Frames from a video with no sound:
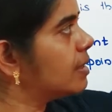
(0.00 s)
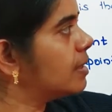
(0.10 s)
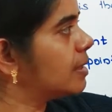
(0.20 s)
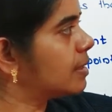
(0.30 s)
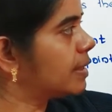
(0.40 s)

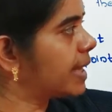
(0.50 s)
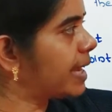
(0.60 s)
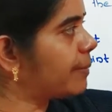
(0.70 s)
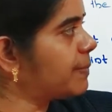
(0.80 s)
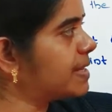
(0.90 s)

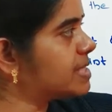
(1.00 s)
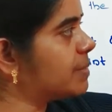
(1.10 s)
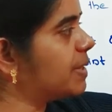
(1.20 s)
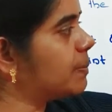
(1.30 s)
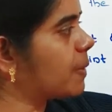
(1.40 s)
M is
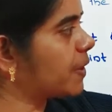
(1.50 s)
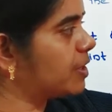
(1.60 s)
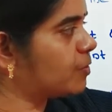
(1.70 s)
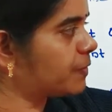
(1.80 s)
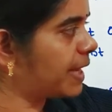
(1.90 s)
the
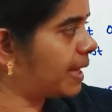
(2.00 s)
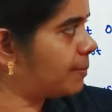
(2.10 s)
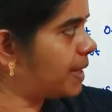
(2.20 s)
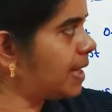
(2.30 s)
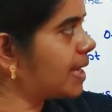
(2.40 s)
midpoint of
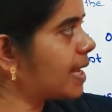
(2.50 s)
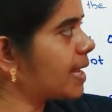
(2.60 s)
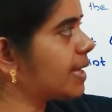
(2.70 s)
AB